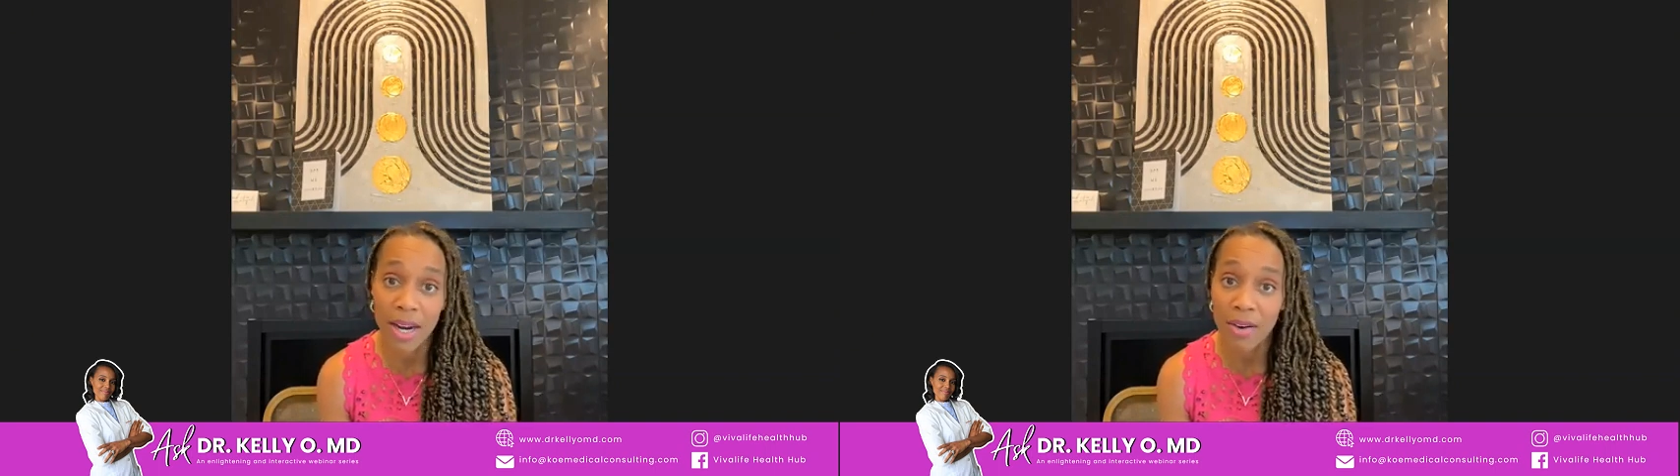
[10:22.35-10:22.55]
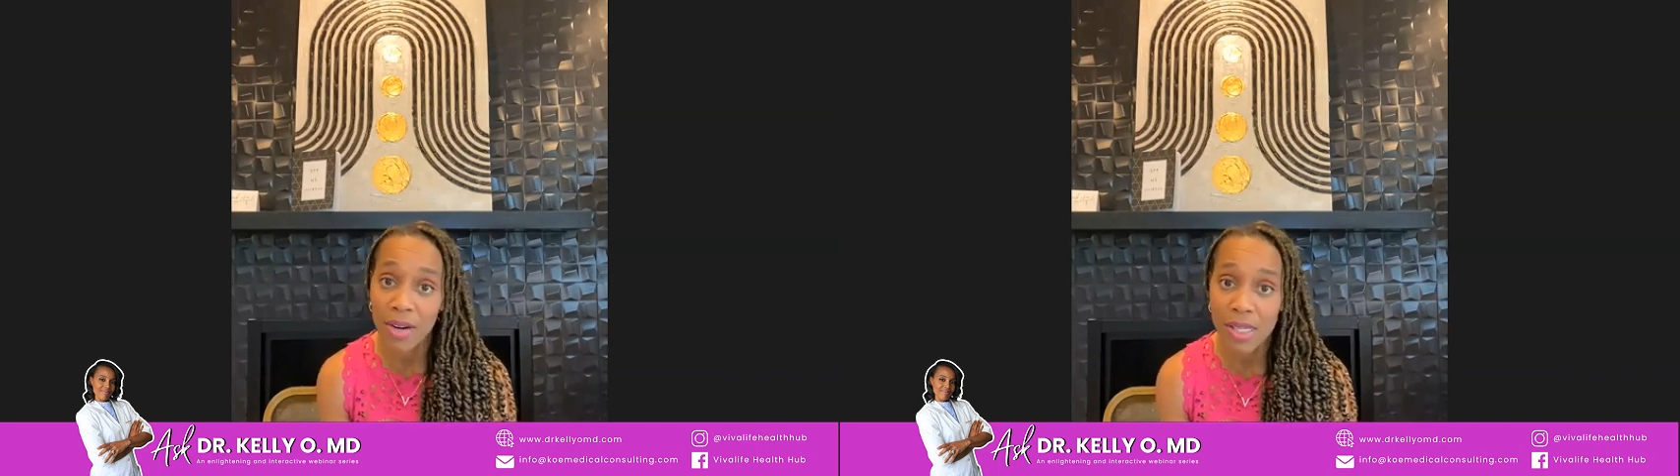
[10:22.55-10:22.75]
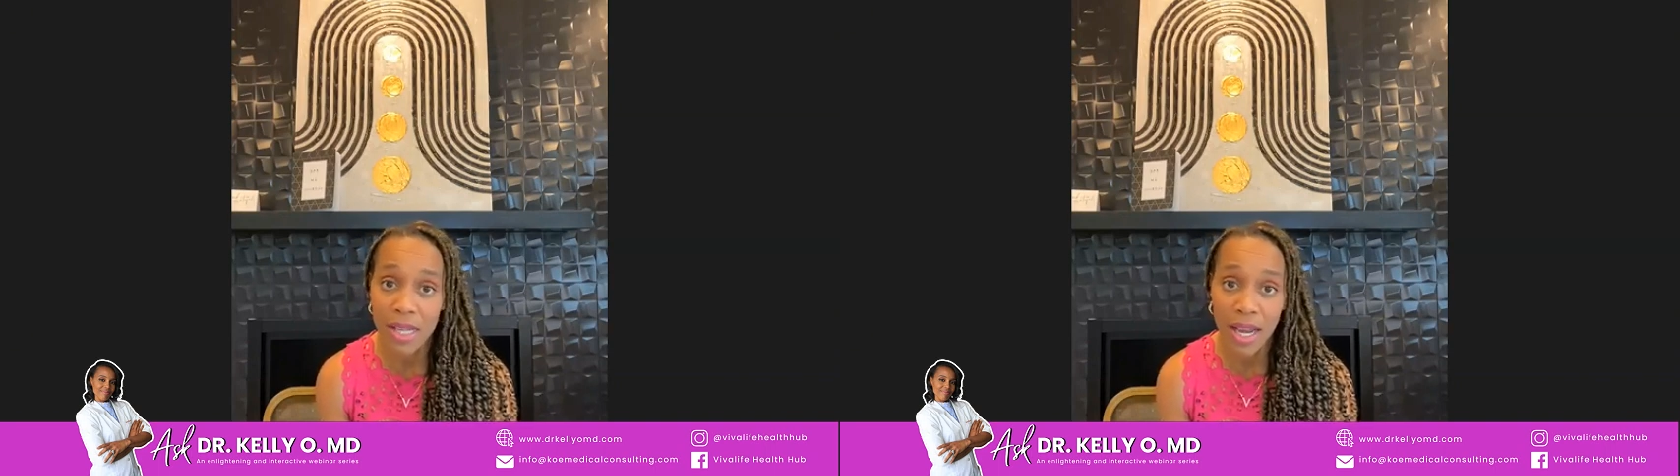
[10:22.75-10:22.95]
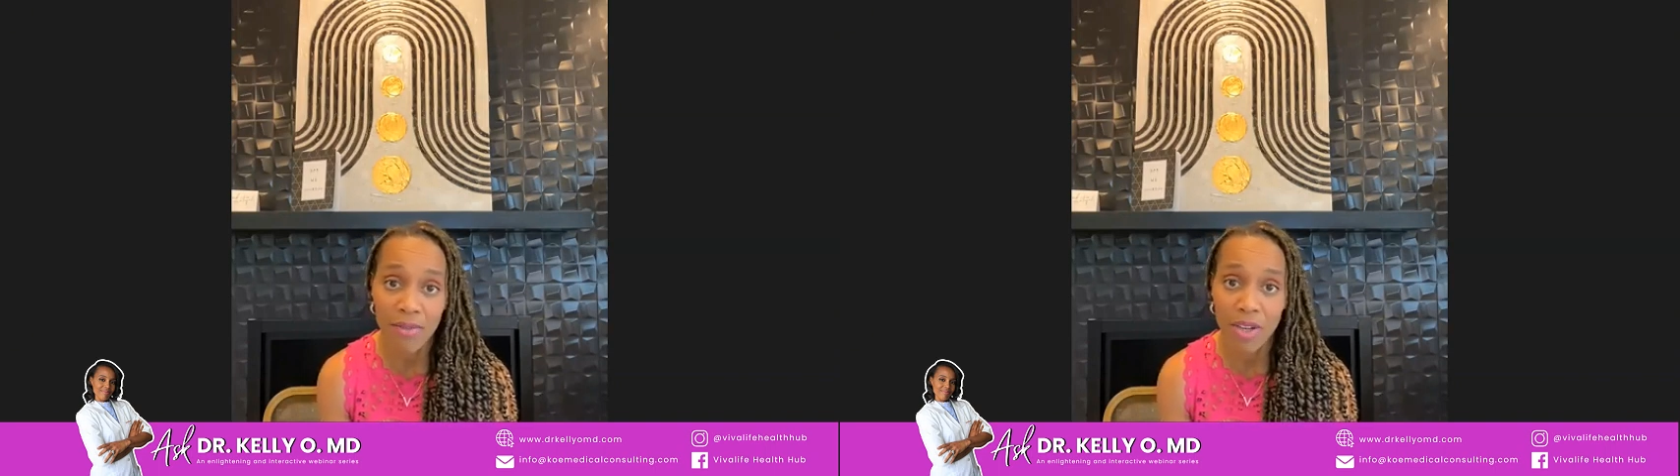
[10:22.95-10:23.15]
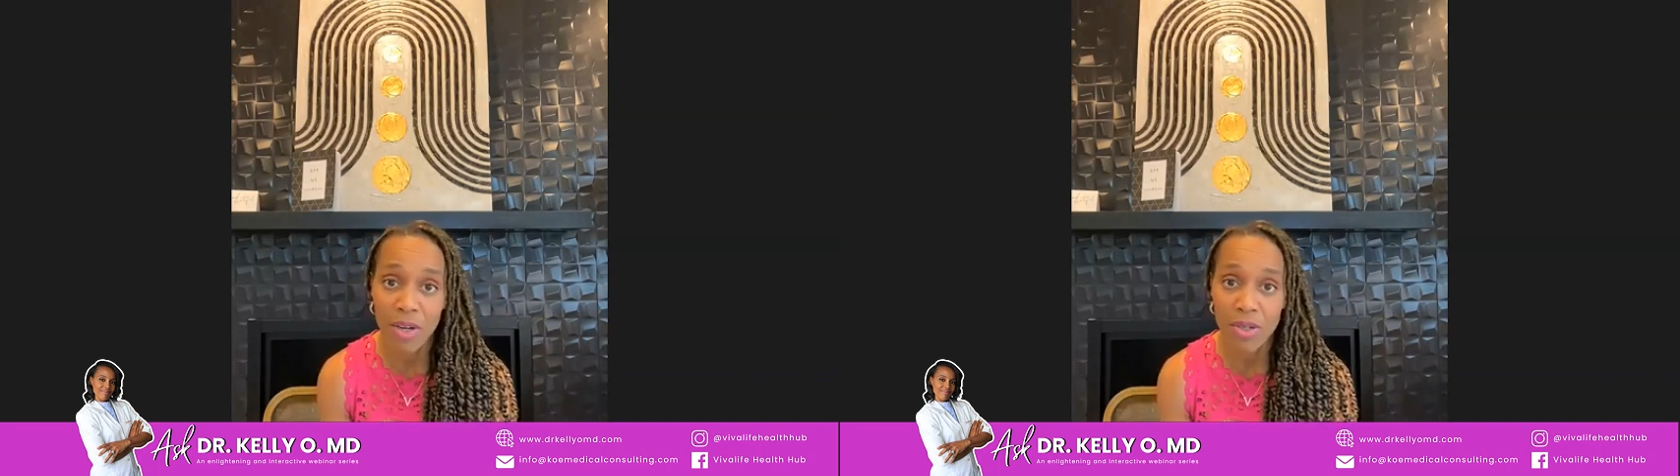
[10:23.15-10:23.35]
areas that
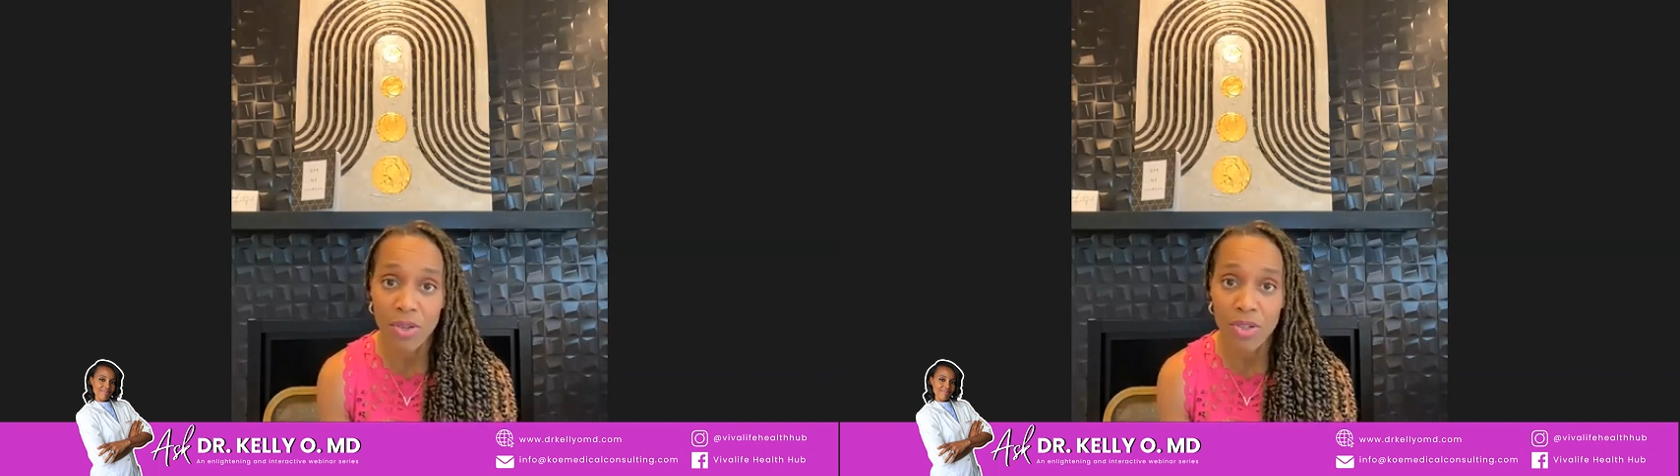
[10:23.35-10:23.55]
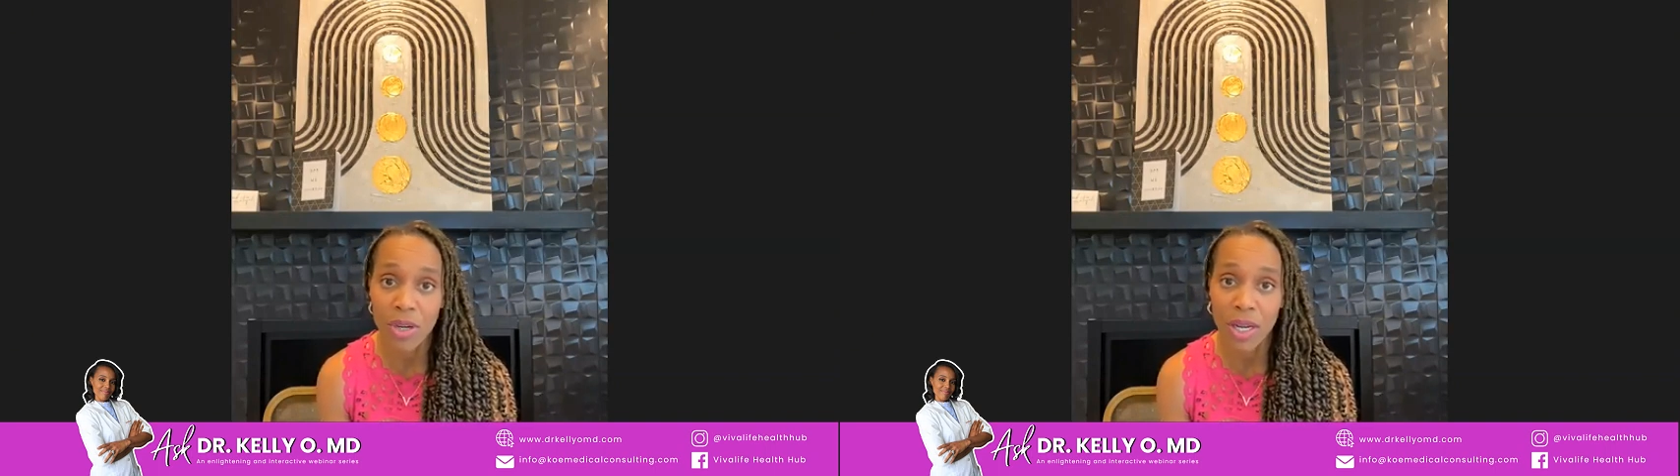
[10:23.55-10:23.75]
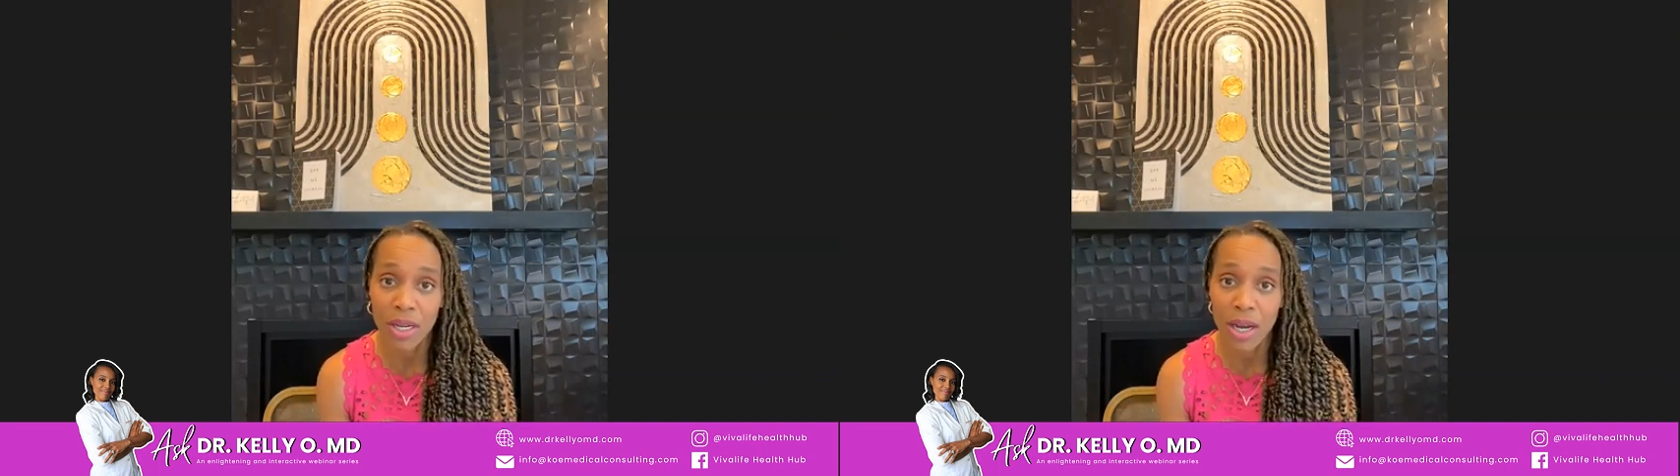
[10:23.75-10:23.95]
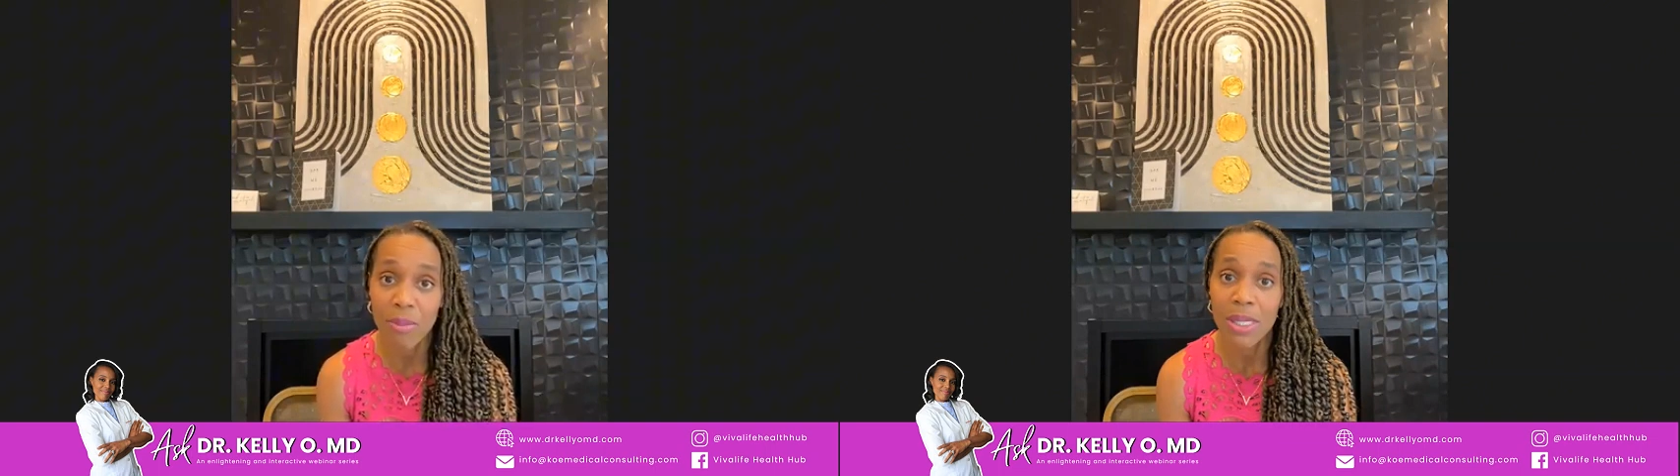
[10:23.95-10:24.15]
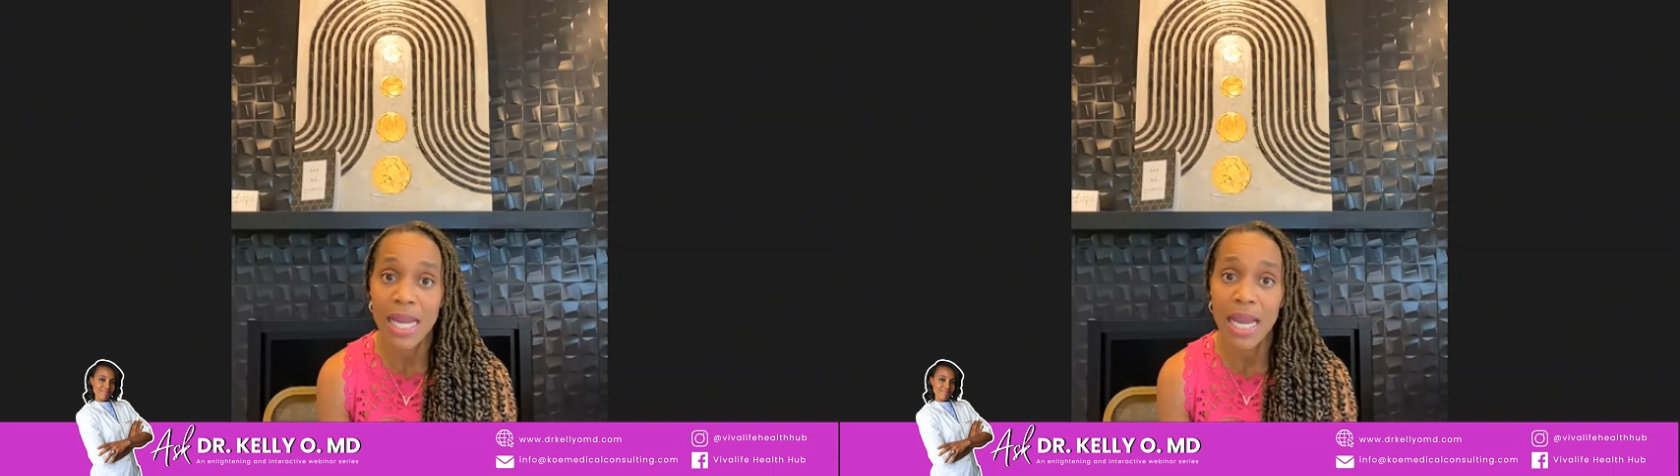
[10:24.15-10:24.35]
have low socioeconomic